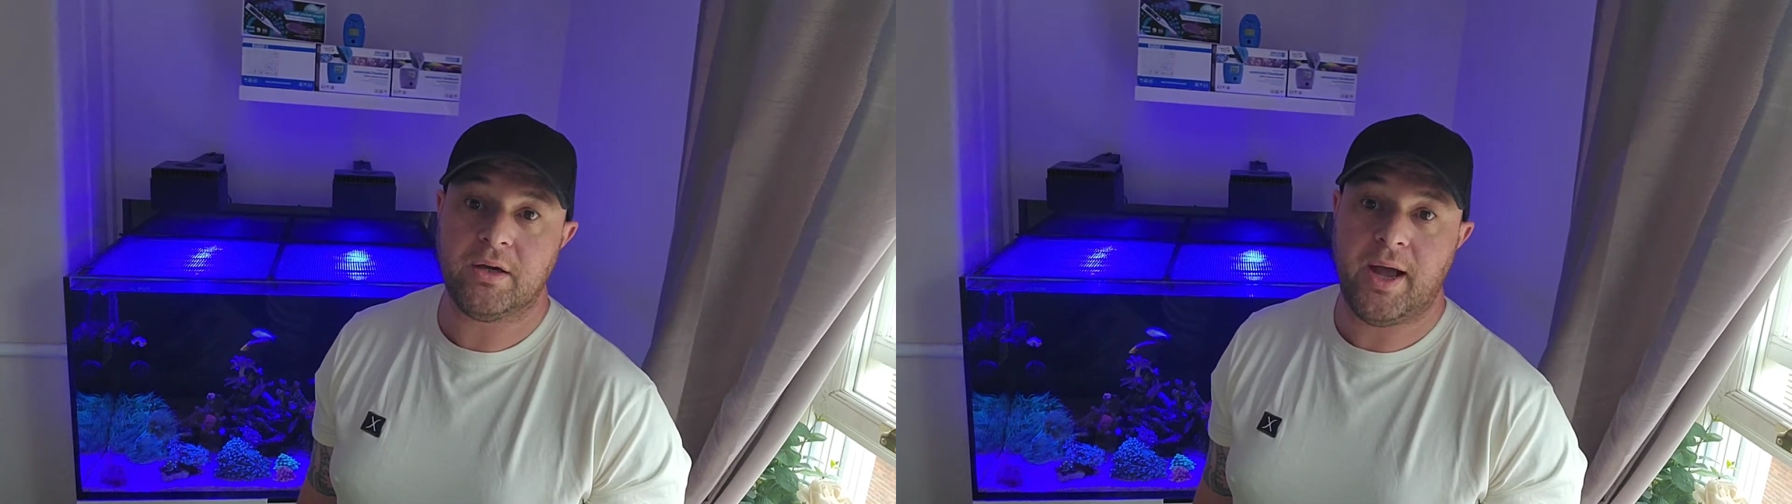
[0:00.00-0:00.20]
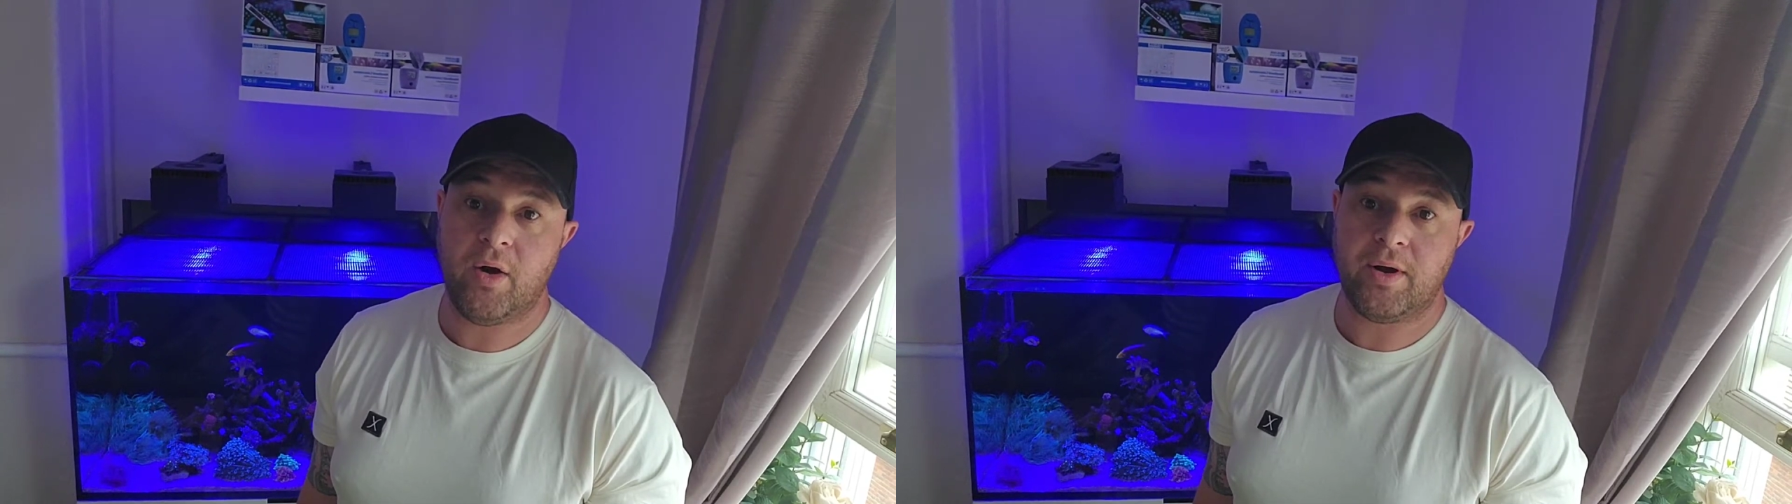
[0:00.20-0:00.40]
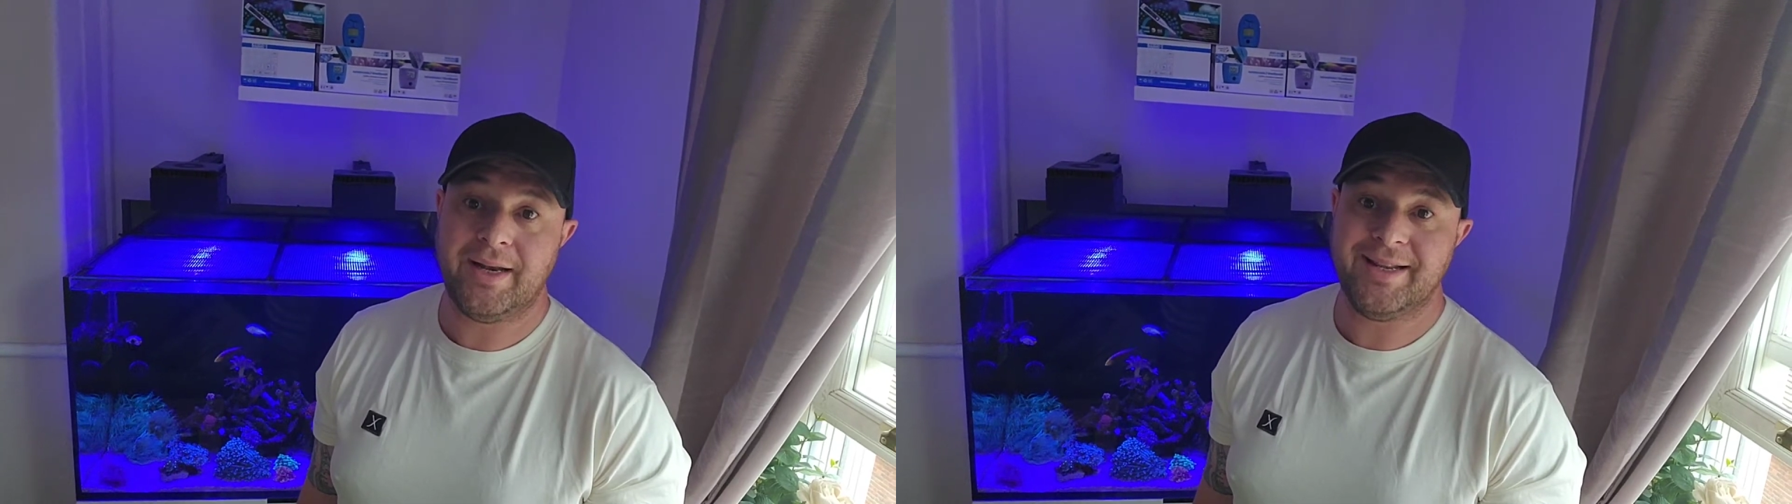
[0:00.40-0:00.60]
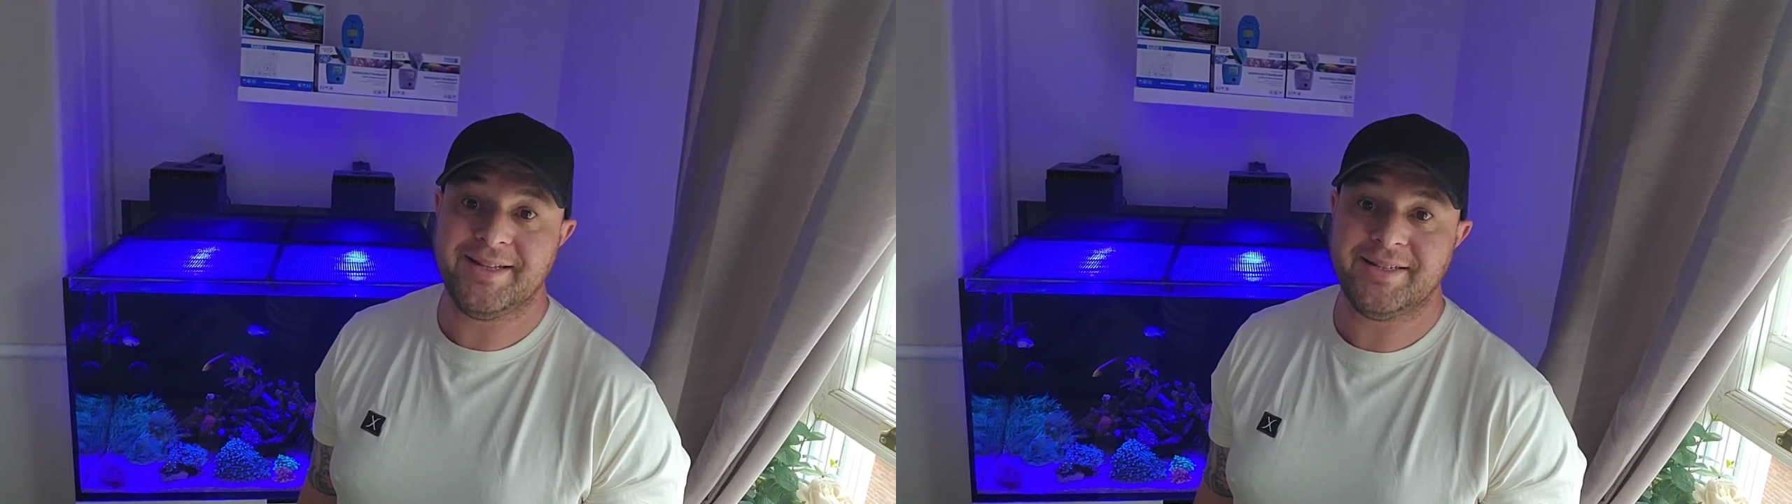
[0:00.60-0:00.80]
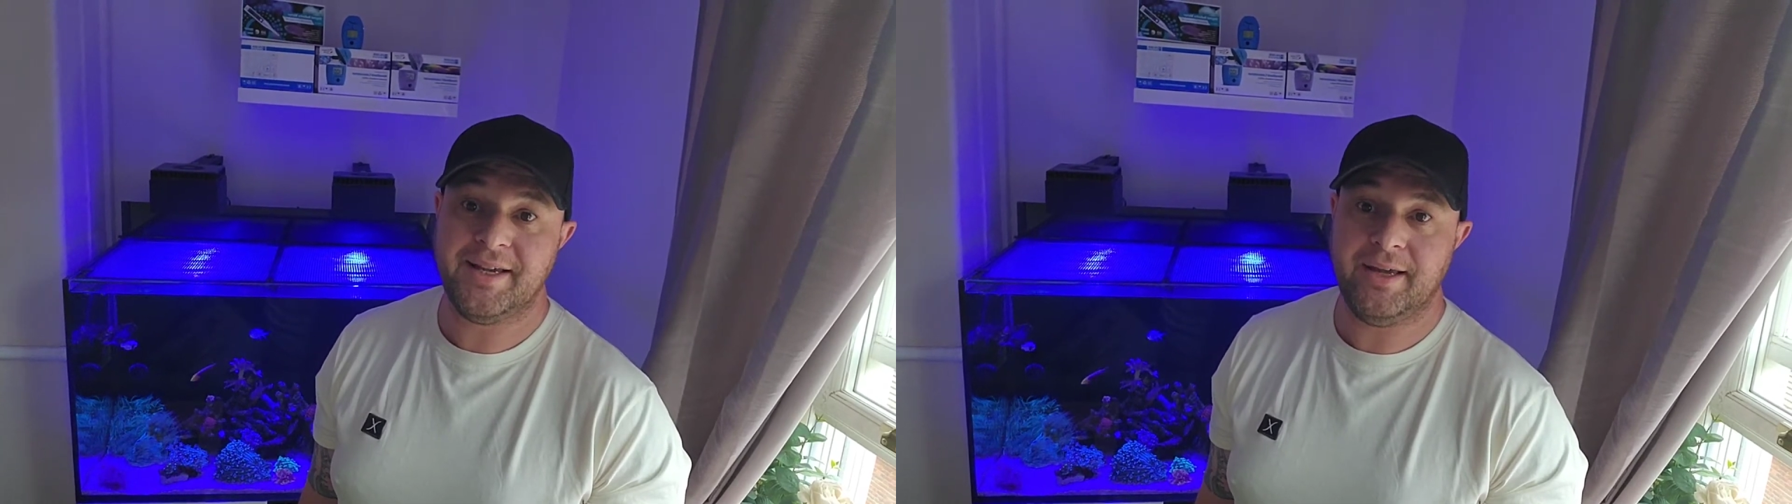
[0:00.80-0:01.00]

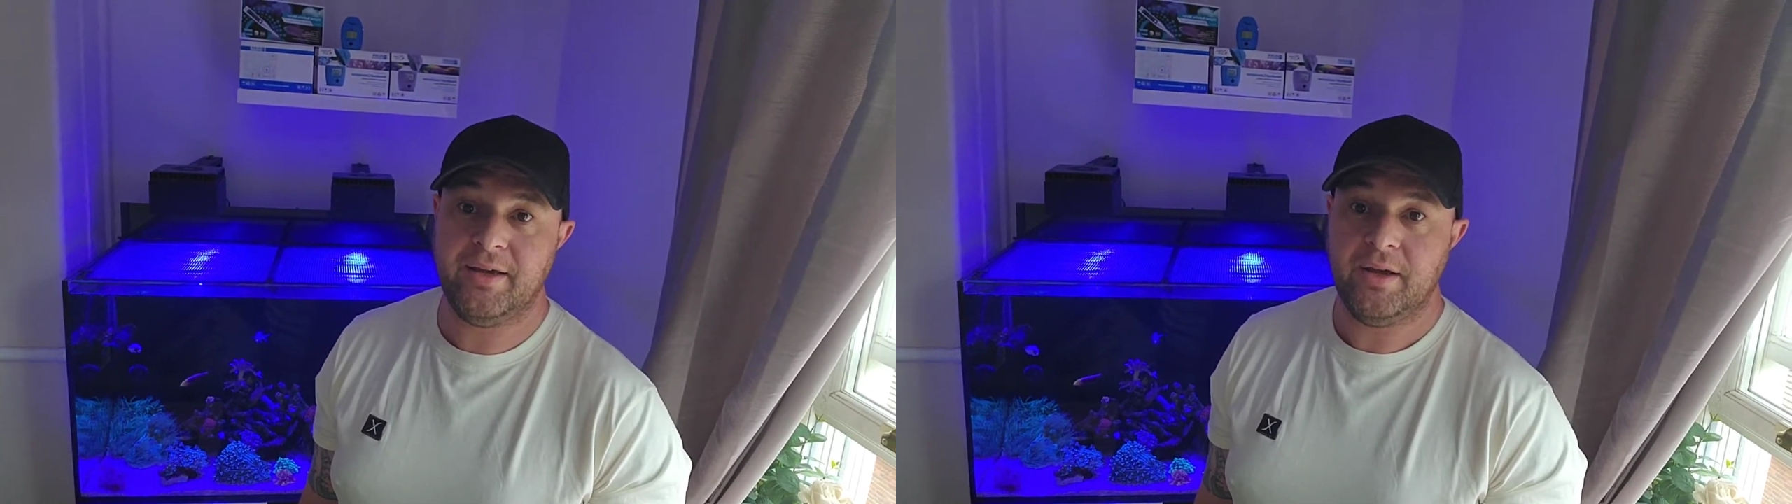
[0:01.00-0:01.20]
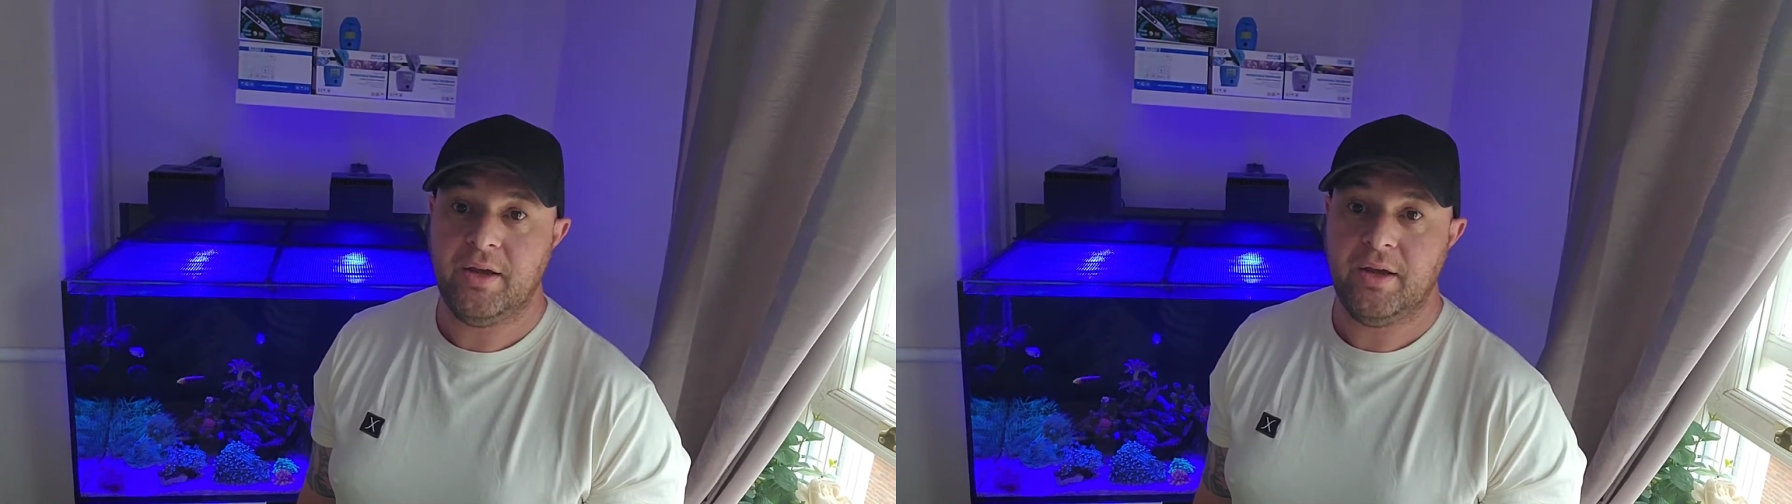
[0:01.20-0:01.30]
alkalinity